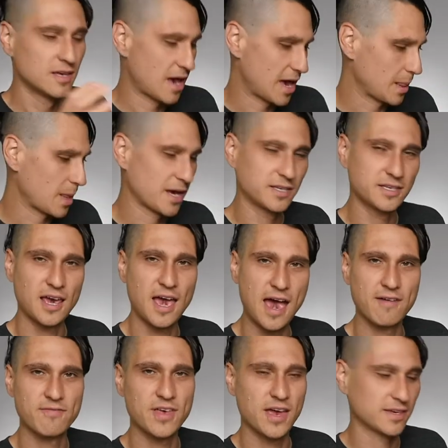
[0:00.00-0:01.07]
I like to
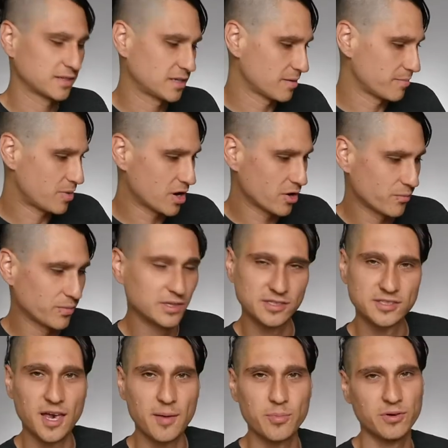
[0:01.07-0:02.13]
have that compartment
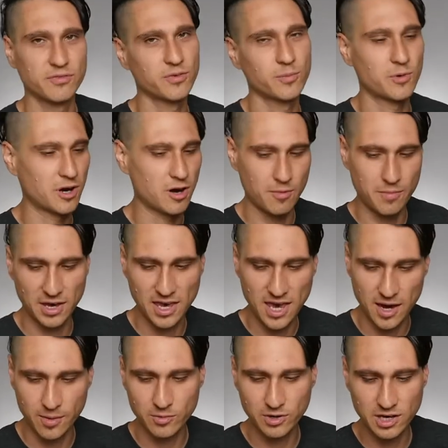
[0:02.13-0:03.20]
separate from where all my
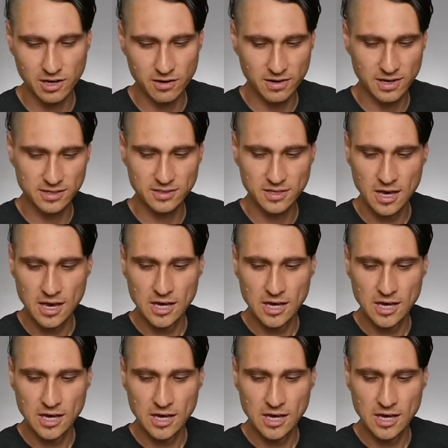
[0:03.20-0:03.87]
camera gear is,